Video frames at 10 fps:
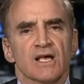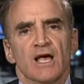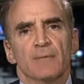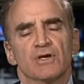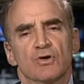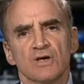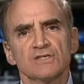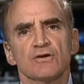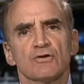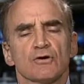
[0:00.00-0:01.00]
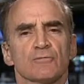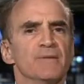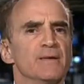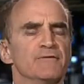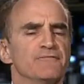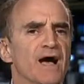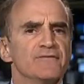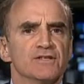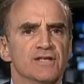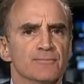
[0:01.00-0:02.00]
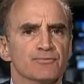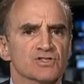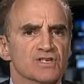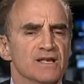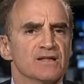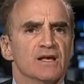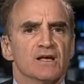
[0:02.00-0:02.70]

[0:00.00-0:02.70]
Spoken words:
And because there are maybe 5 to 10%